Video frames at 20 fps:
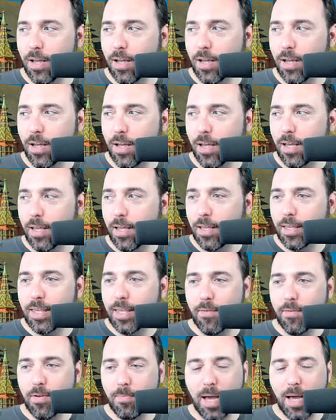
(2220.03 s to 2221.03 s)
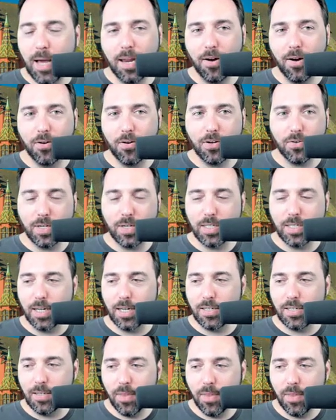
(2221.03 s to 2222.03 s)
a boxer, given my
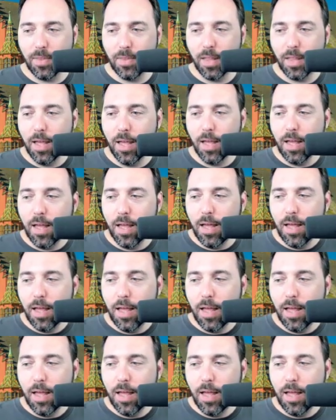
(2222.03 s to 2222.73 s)
characteristics.